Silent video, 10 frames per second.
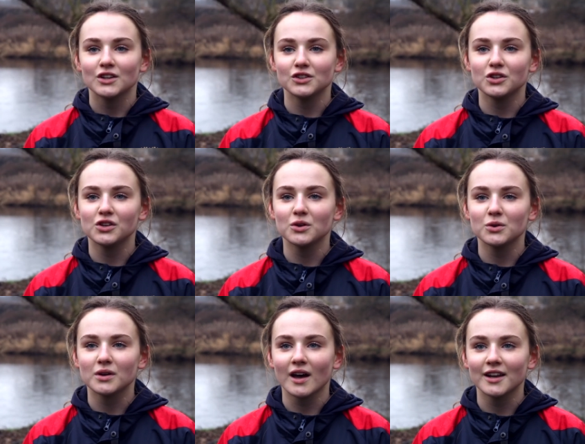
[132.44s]

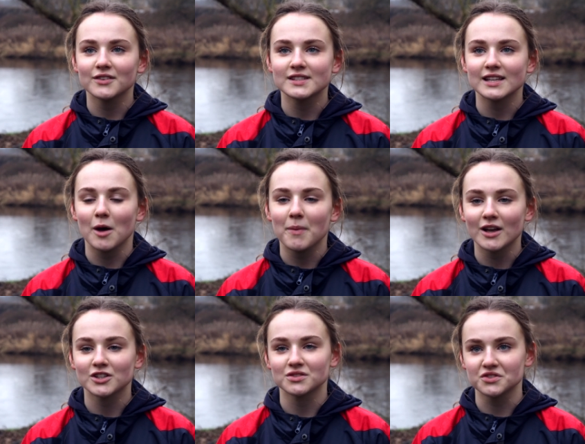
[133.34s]
you kind of see how
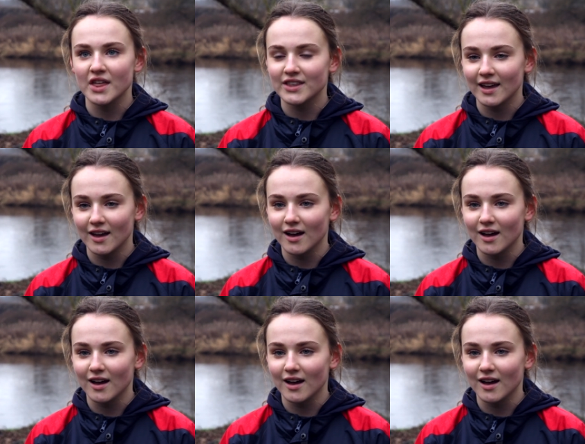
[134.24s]
passionate that they